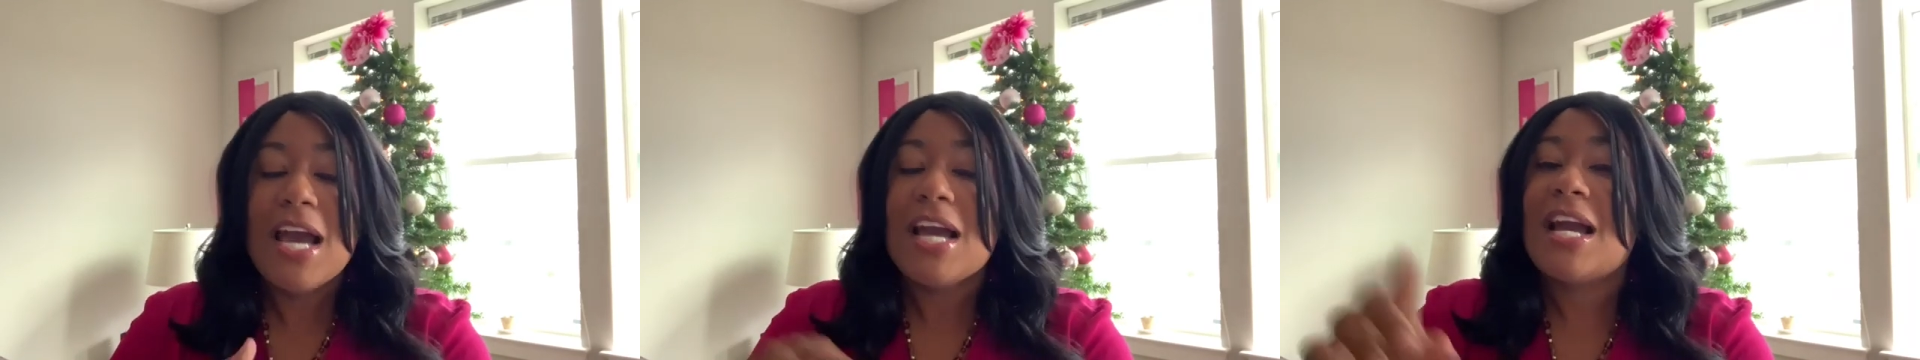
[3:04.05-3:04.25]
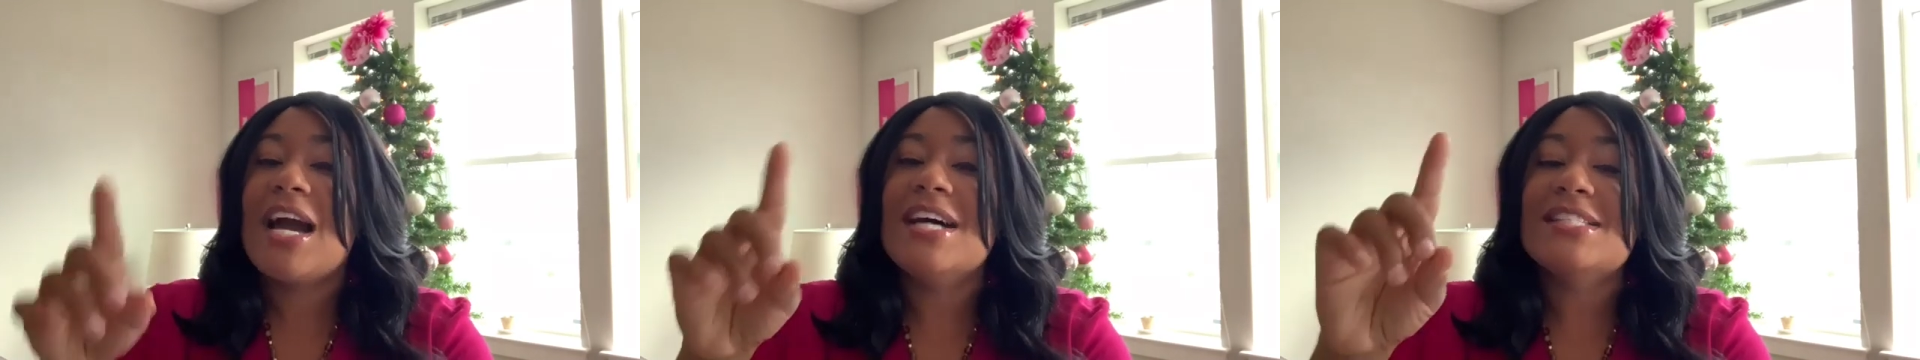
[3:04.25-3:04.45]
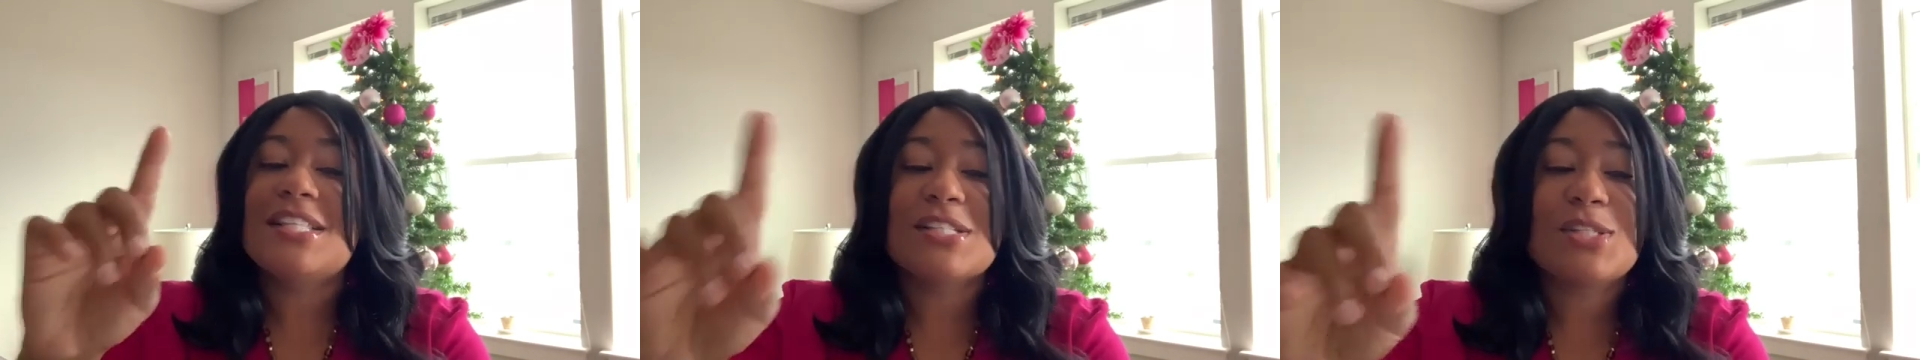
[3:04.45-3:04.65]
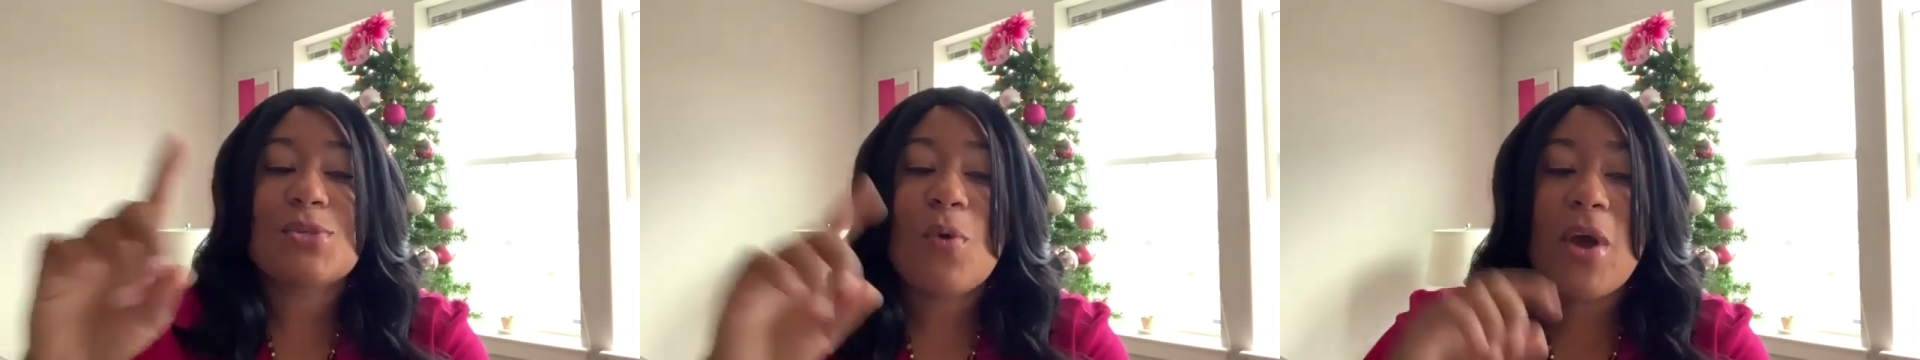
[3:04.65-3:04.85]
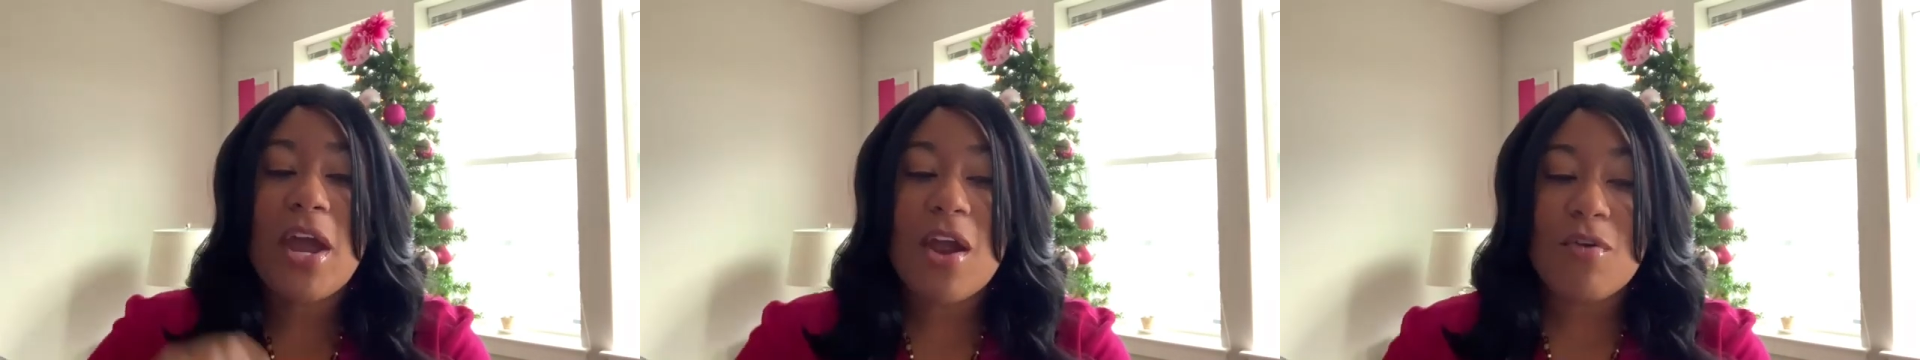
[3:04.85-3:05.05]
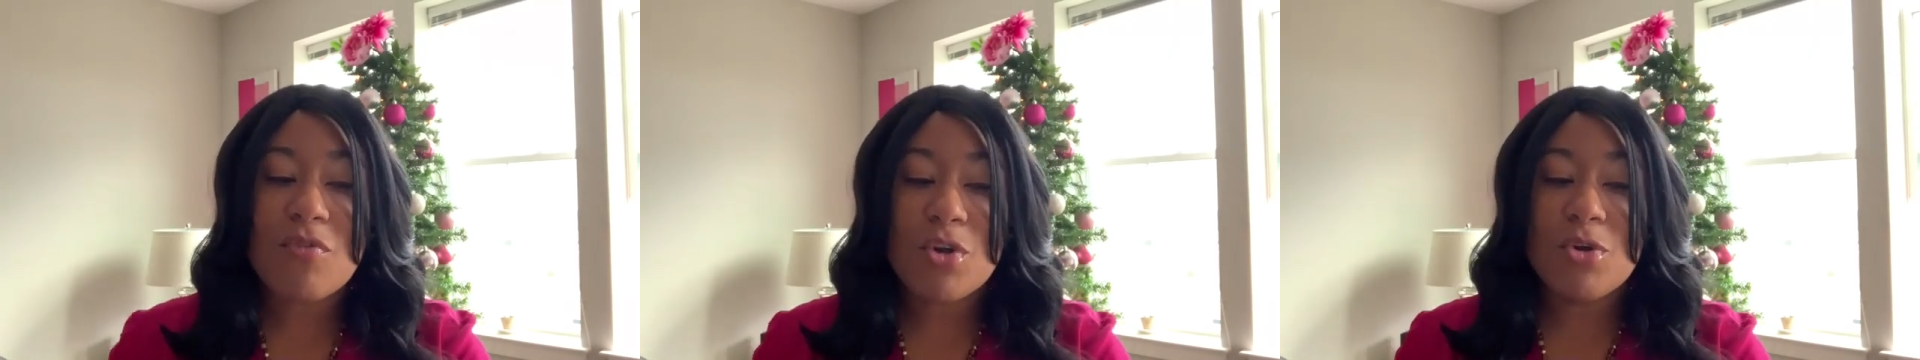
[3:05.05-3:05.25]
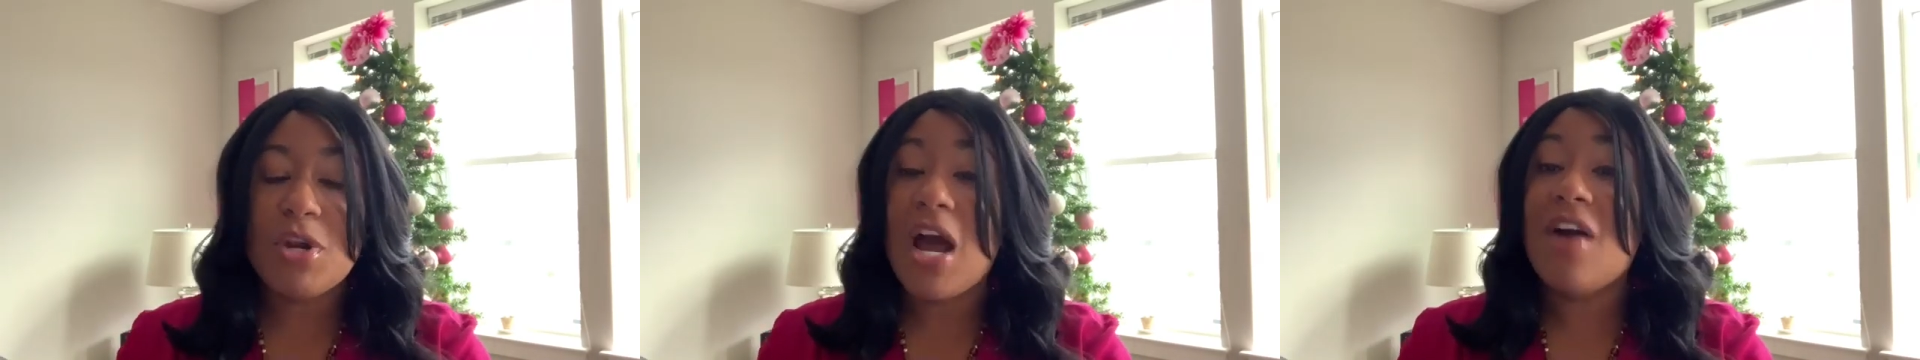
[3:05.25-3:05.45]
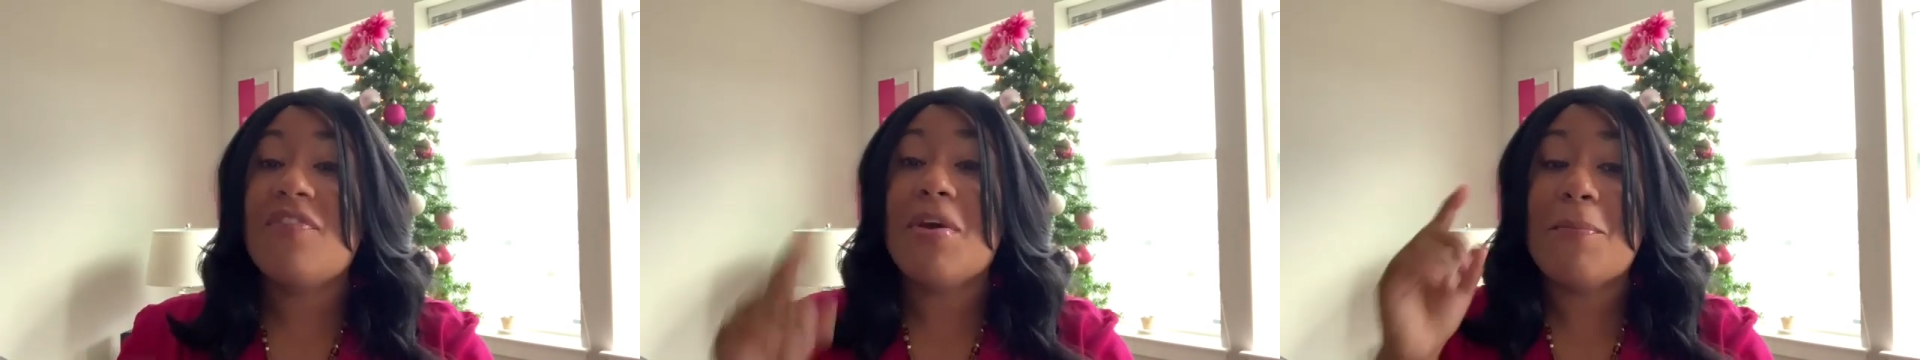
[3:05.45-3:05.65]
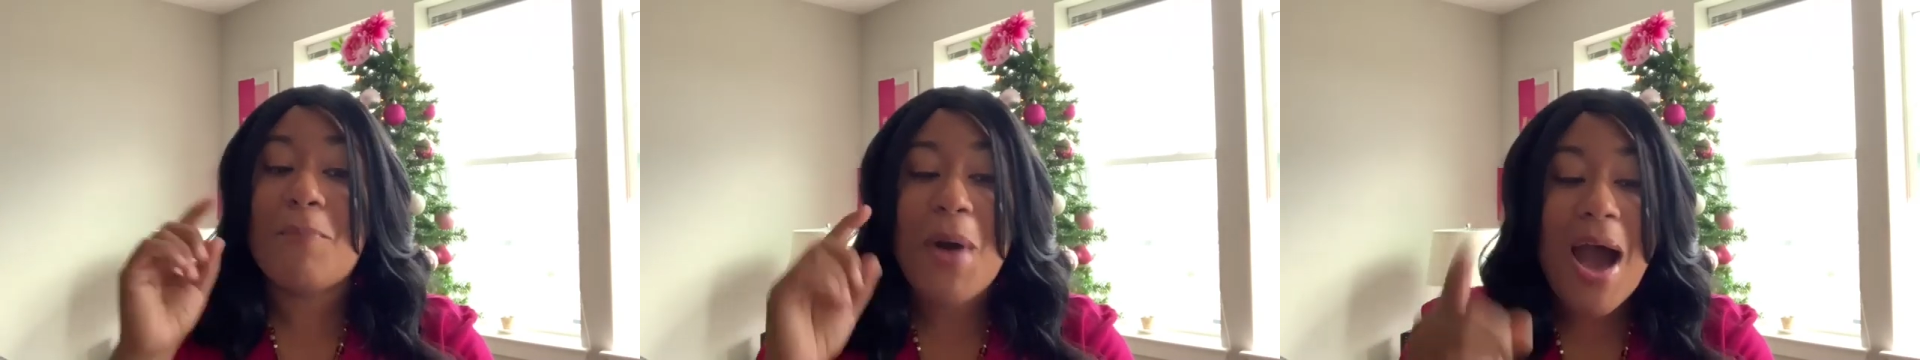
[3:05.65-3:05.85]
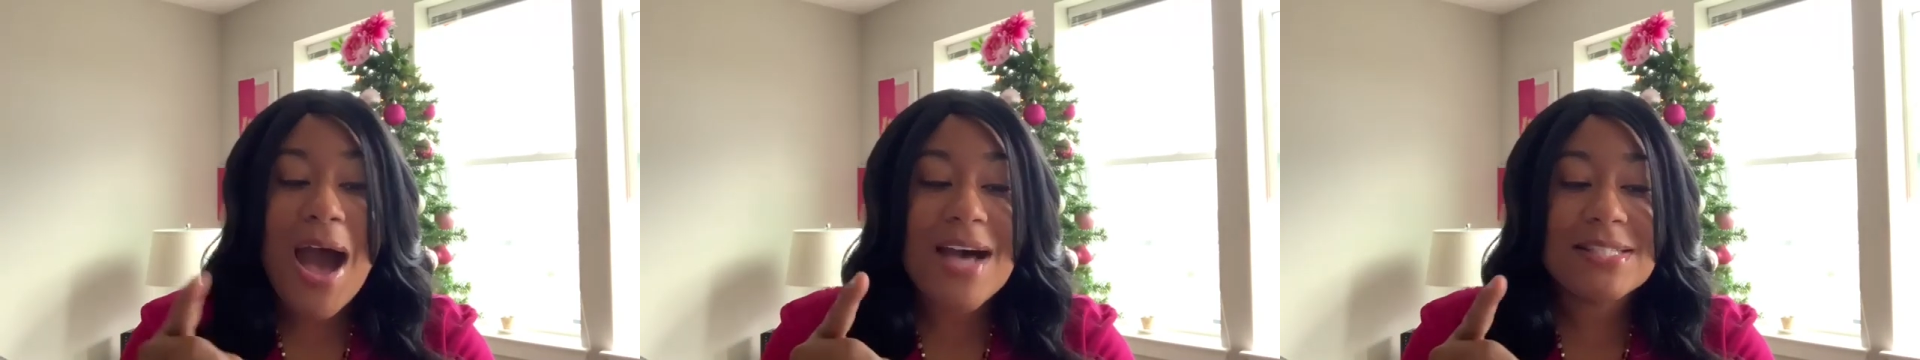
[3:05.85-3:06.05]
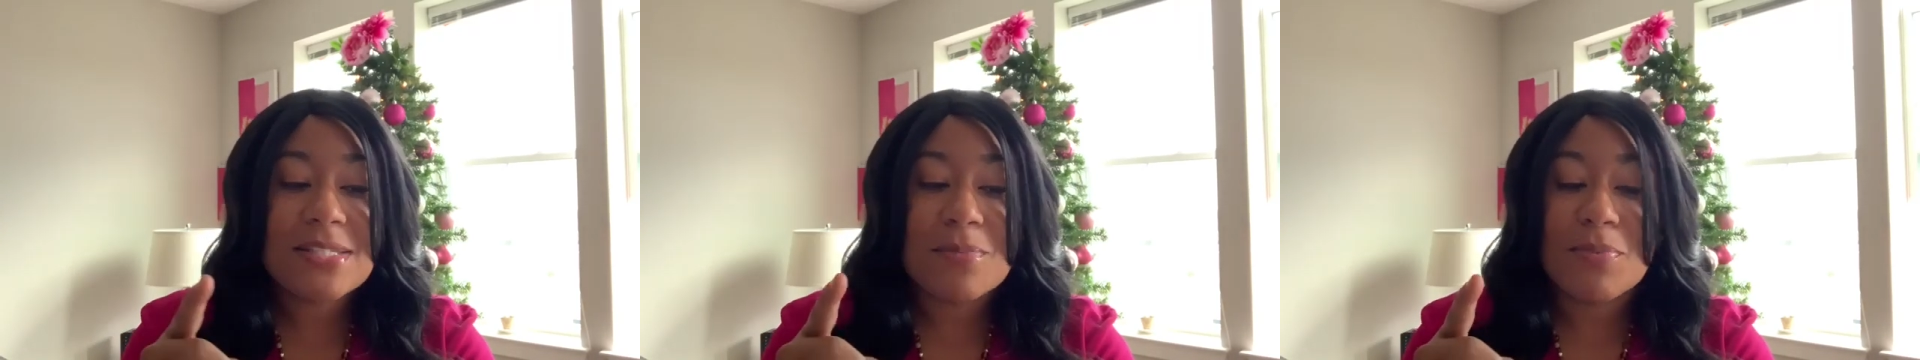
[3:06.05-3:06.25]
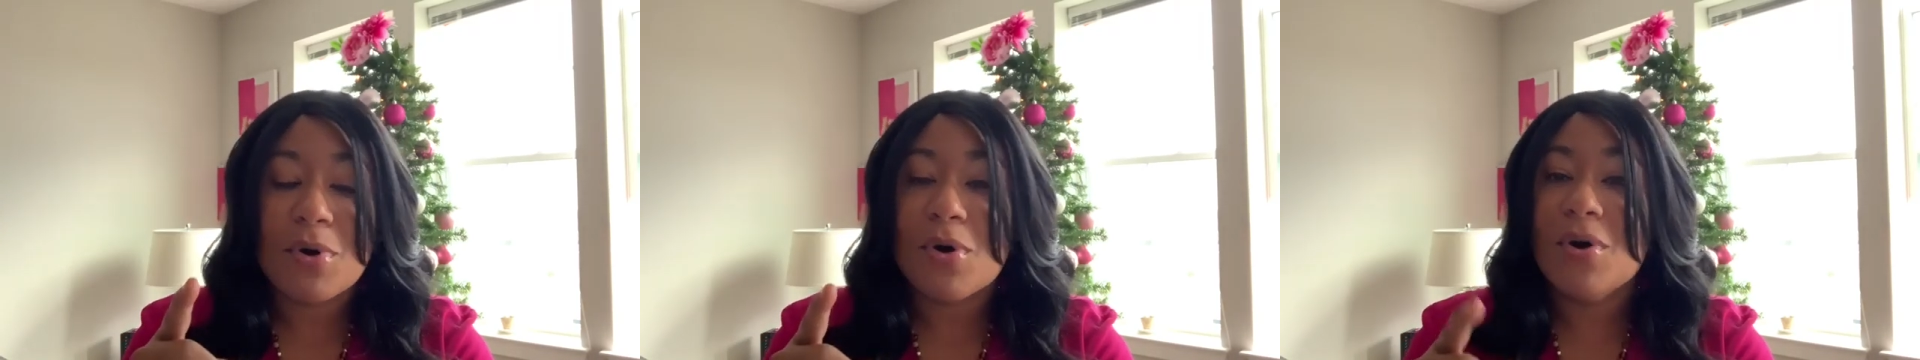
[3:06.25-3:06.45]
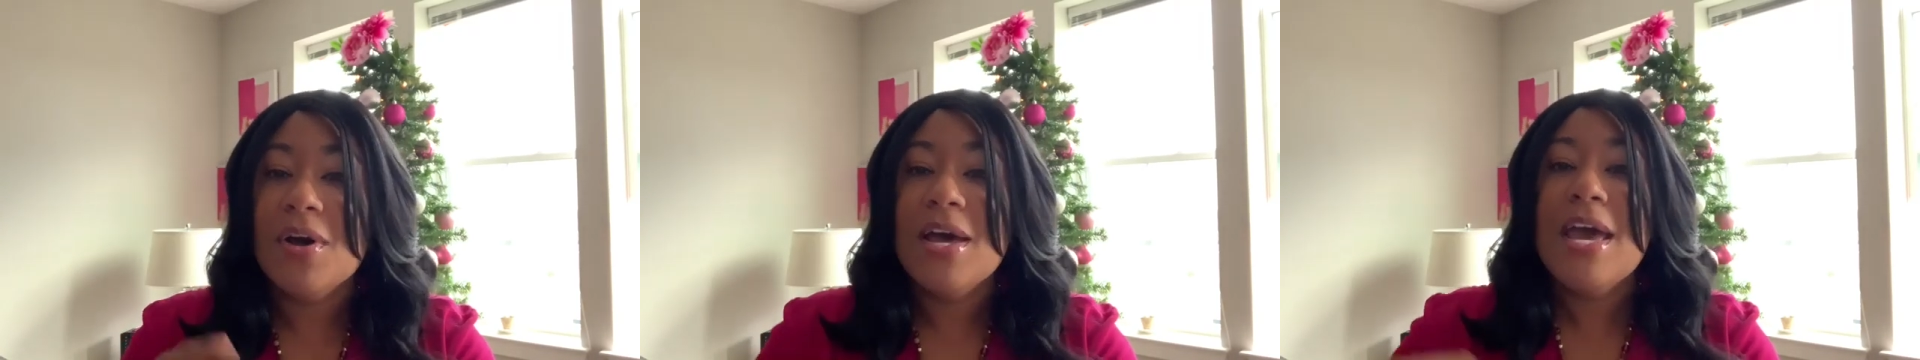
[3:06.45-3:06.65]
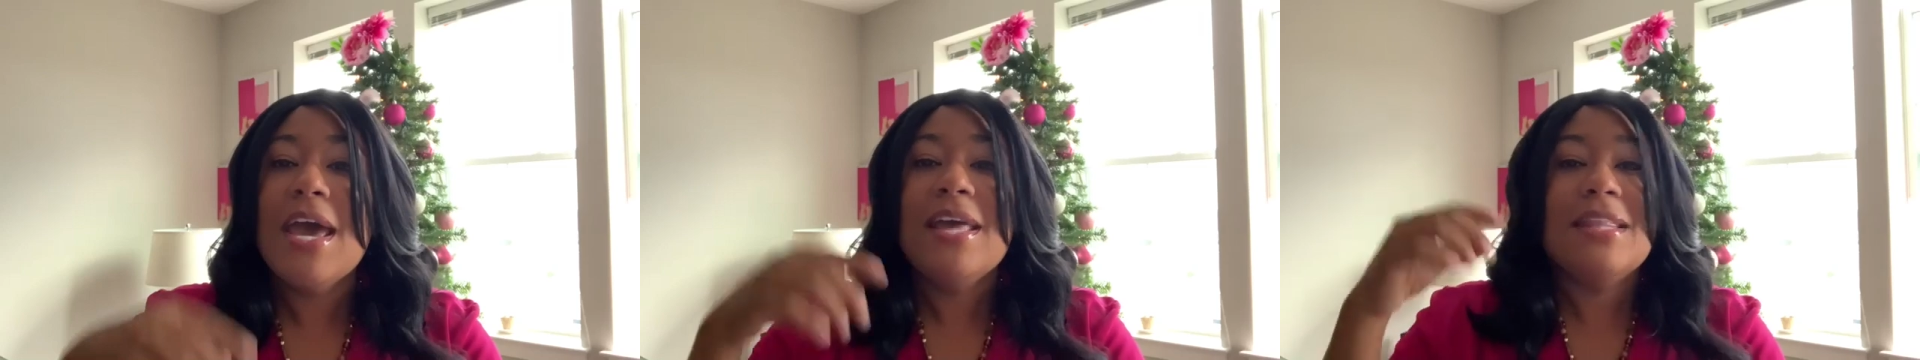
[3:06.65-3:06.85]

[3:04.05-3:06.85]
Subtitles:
because the square root of impossible